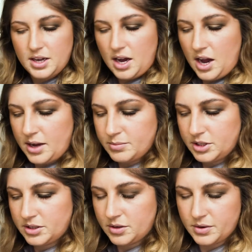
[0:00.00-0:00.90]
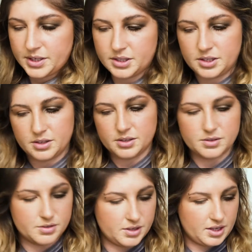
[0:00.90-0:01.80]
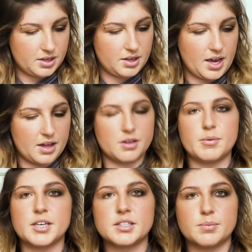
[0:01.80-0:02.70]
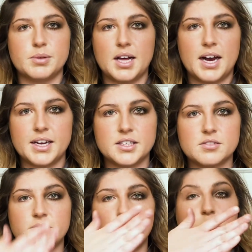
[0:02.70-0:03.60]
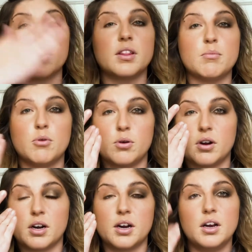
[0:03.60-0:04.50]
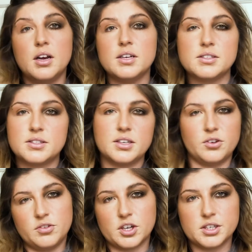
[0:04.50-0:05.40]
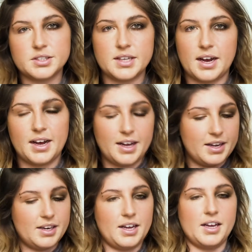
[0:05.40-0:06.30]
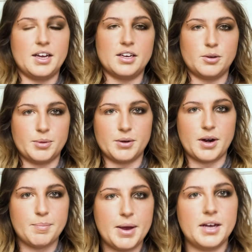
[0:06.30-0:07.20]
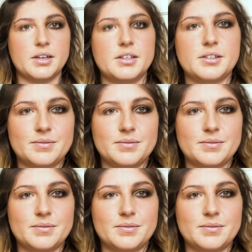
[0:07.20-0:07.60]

I'm just going to gather my supplies for the more silver side and I'll be right back.